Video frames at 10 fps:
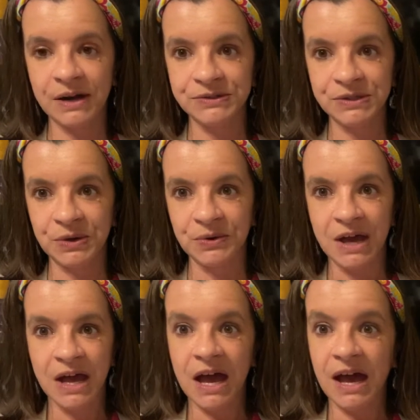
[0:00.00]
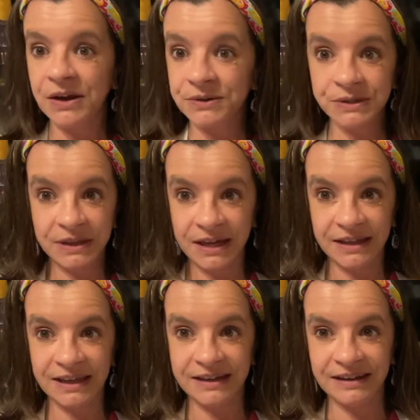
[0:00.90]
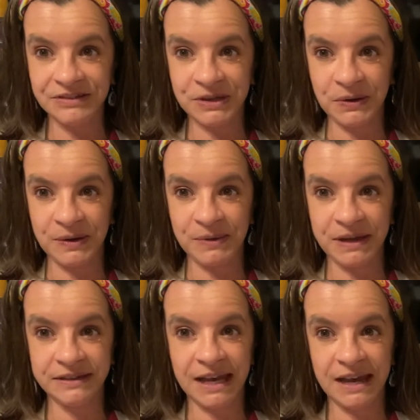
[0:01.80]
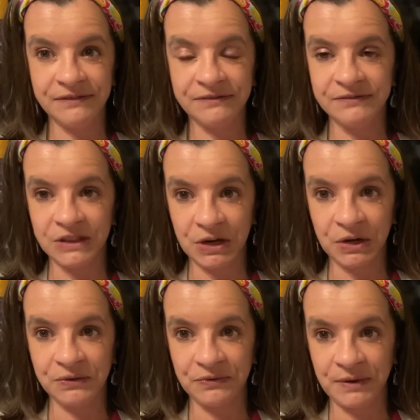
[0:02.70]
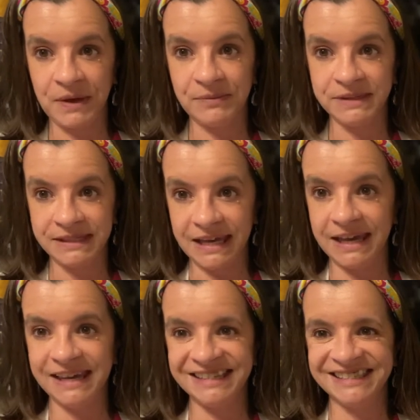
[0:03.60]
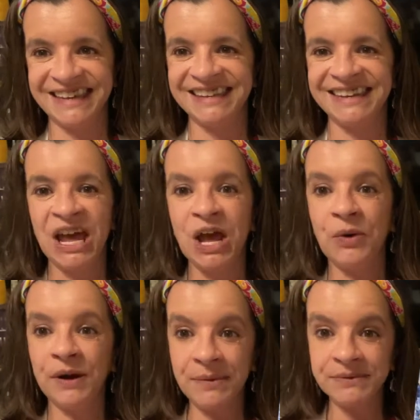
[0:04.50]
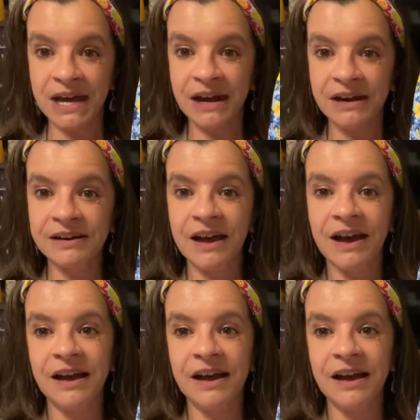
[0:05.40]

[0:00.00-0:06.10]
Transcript: So I don't do a lot of late night sewing because I've learned from my mistakes that when I'm tired,